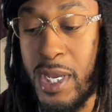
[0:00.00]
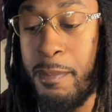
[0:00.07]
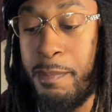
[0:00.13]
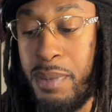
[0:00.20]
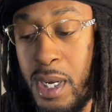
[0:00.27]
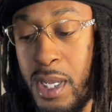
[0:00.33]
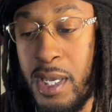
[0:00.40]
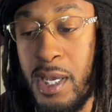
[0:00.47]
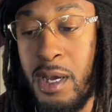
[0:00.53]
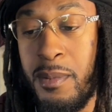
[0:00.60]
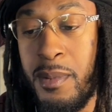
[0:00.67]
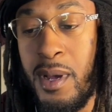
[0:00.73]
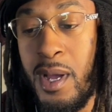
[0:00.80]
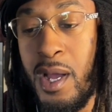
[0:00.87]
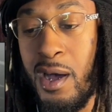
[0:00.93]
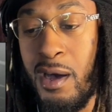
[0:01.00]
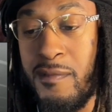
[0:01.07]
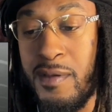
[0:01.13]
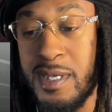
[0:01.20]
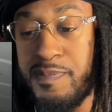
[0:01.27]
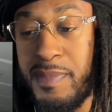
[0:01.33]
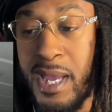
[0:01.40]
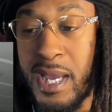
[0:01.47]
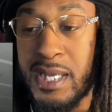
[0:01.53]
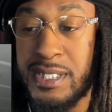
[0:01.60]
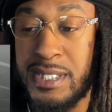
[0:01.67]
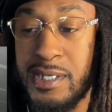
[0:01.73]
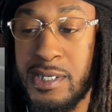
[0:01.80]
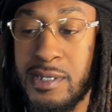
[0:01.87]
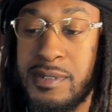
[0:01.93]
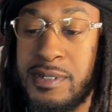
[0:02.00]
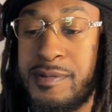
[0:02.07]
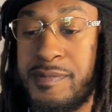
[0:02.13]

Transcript: to bully him over his bag of chips.